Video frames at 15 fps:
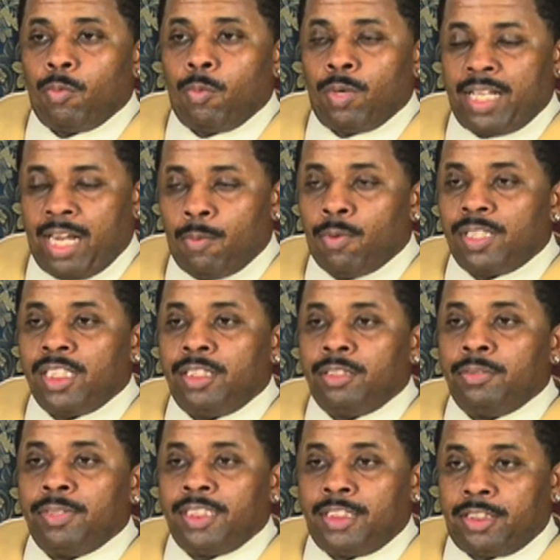What I want to
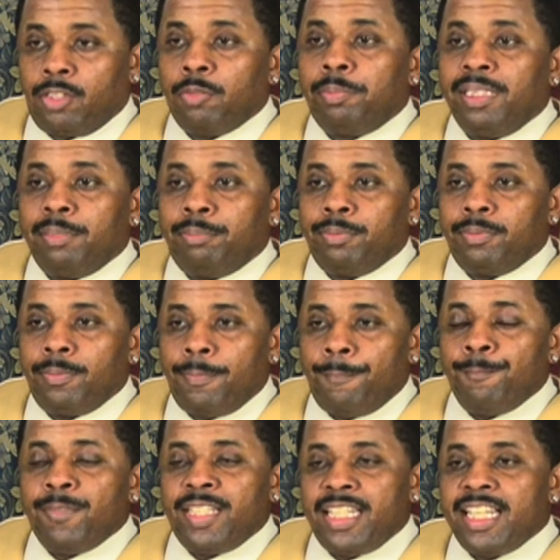do is show people,
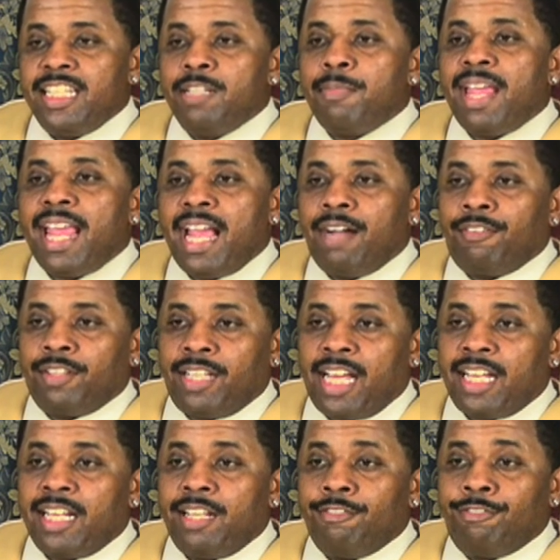yeah, you may have a
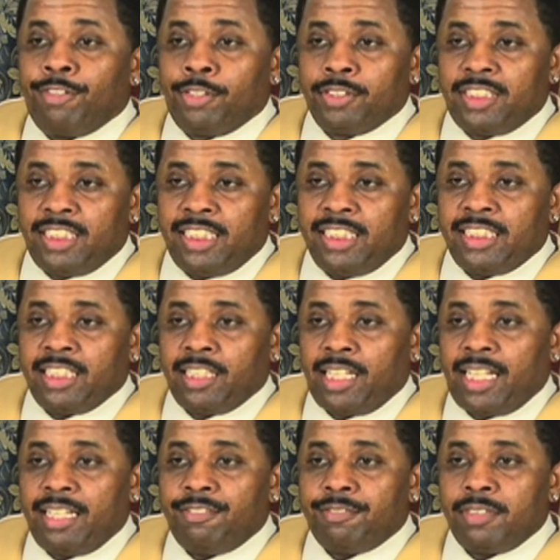lot of adversities in
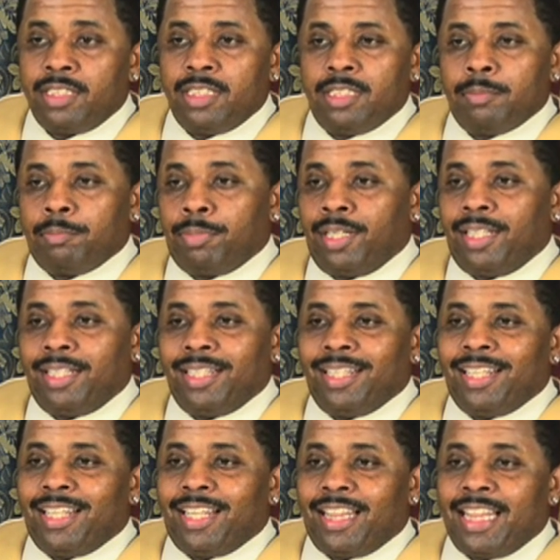life, but
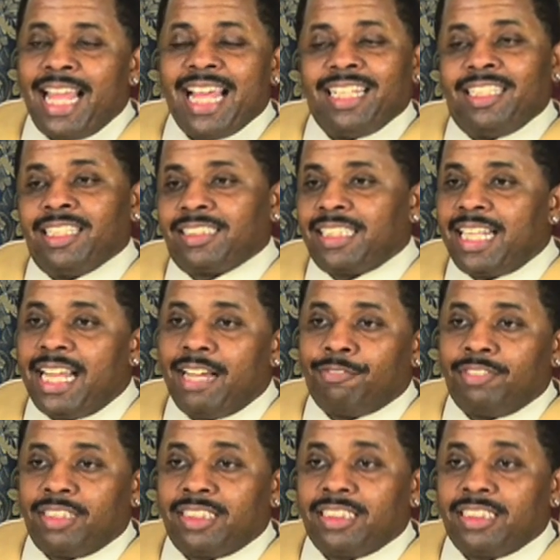that doesn't have to